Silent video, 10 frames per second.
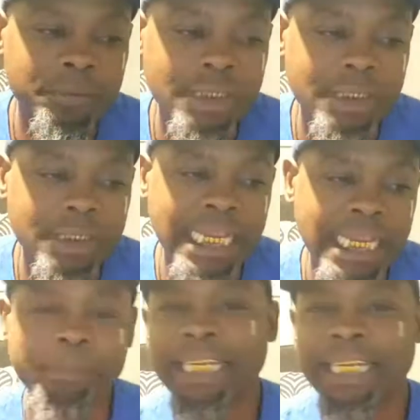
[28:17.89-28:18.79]

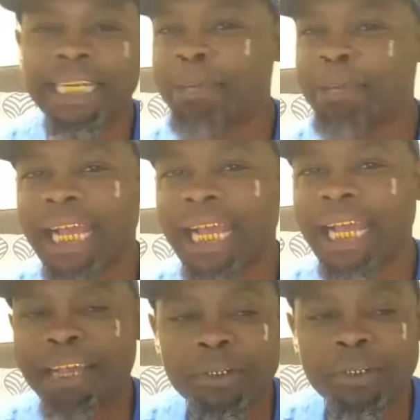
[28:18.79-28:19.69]
not being able to
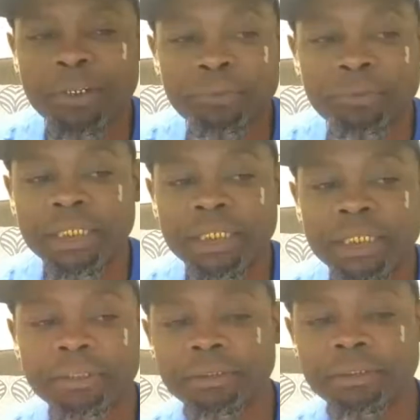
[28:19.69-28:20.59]
have certain
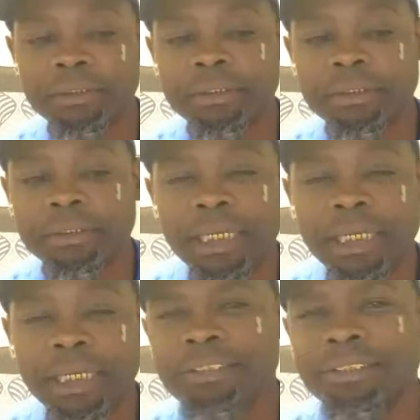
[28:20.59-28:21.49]
things,
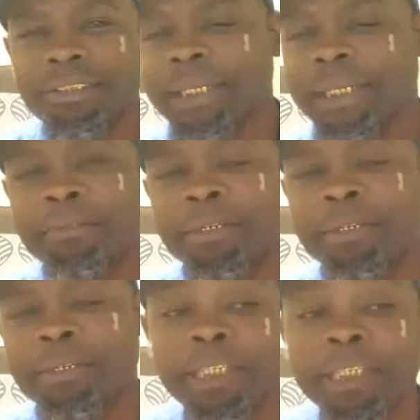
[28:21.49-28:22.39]
and just being able to
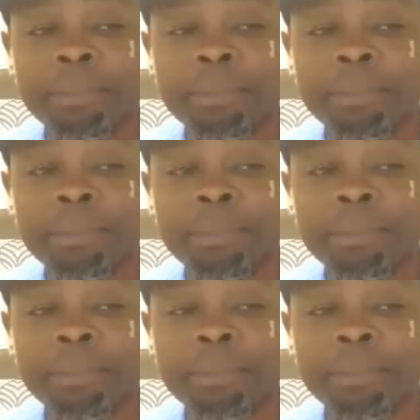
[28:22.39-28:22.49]
bless my